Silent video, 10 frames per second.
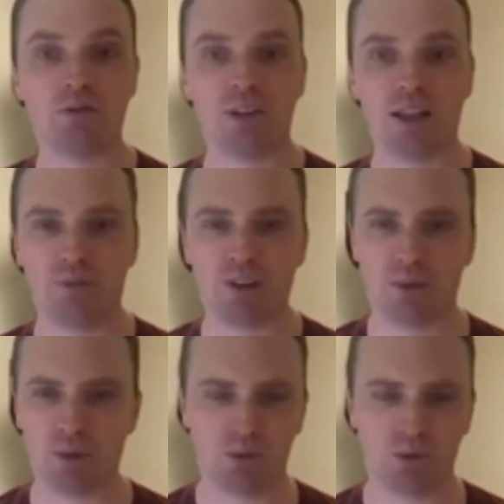And for
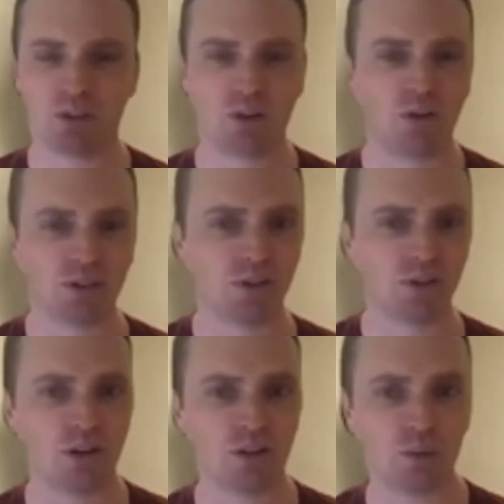him, it was just a constant
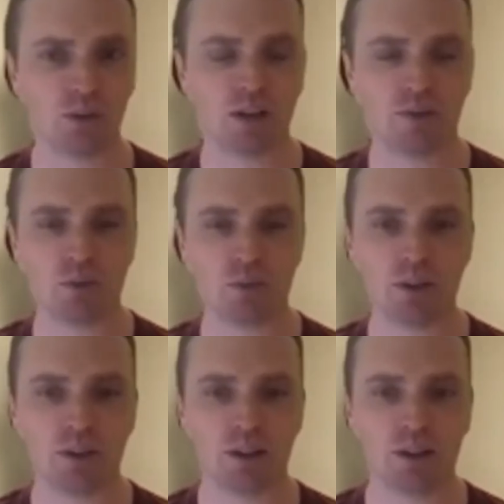struggle he was having with
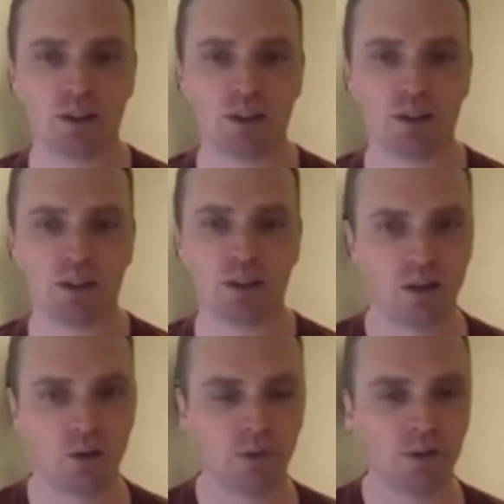
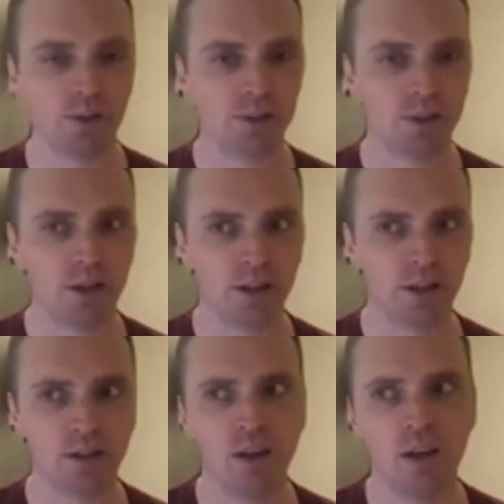his son. I
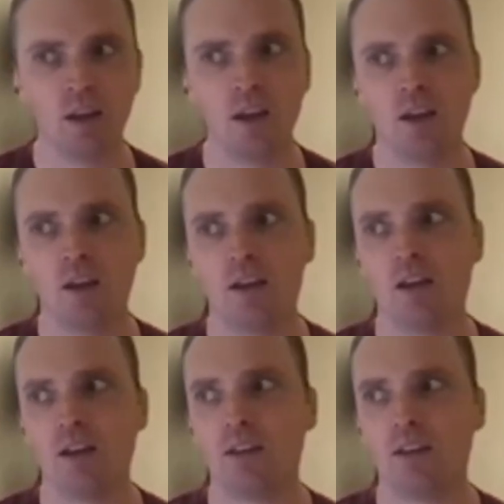think
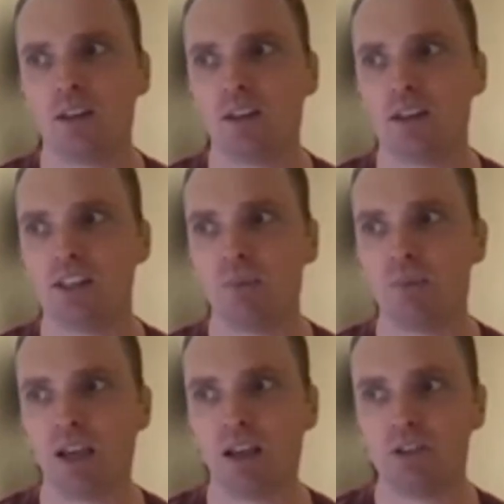the same
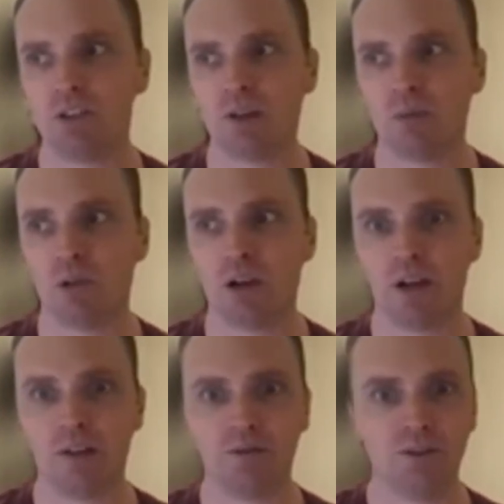analogy can
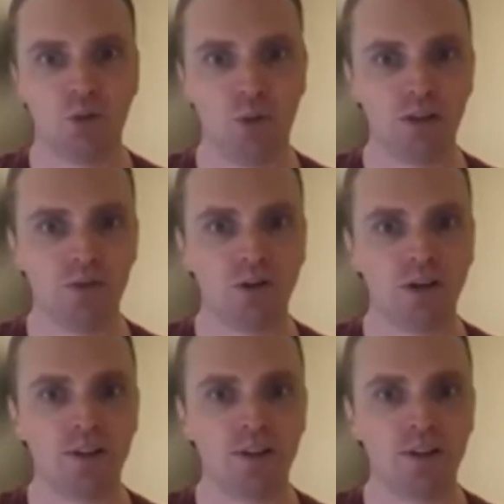apply to us, right?